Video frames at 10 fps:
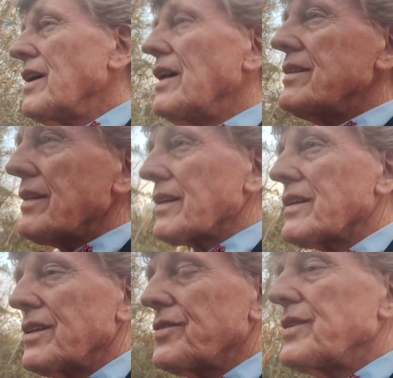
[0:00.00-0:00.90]
and that the
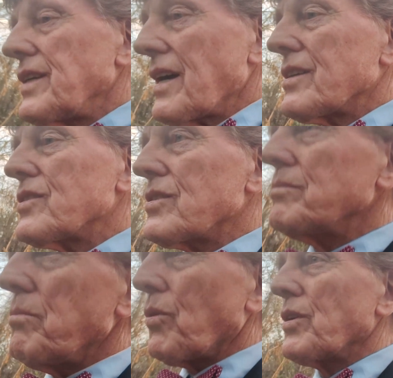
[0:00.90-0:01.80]
country has
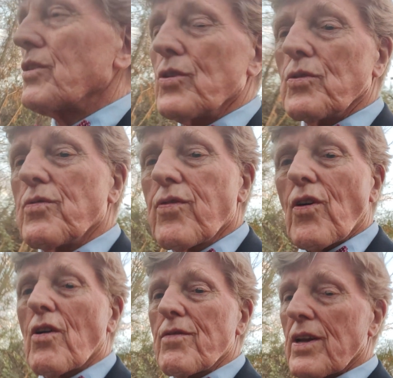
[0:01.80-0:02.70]
more to do
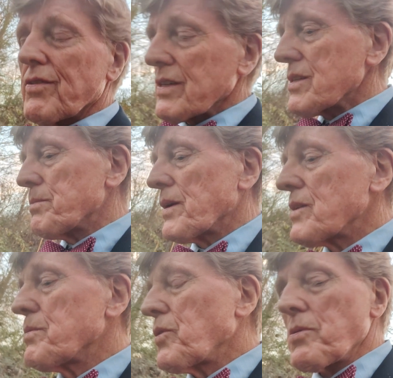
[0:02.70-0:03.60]
for our veterans. But
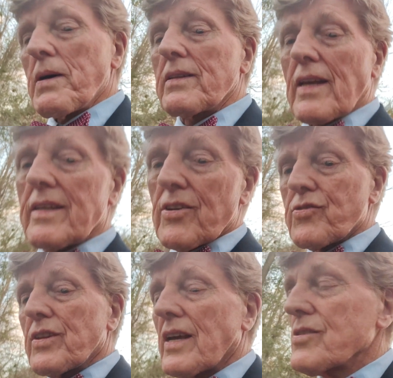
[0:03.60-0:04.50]
I spoke about that
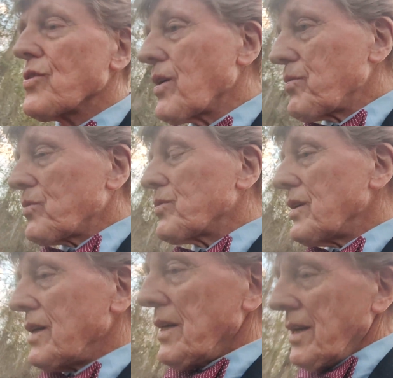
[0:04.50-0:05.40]
yesterday, so I won't
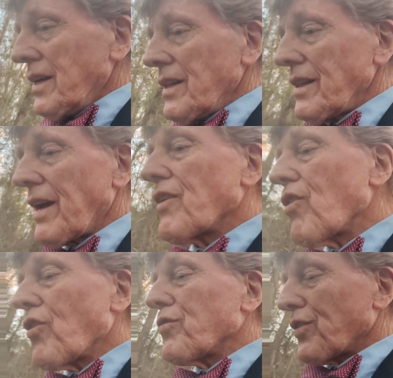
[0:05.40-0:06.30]

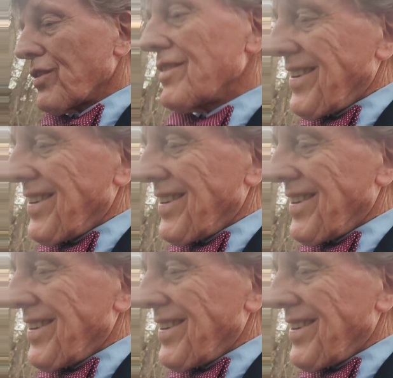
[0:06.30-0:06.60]
layer over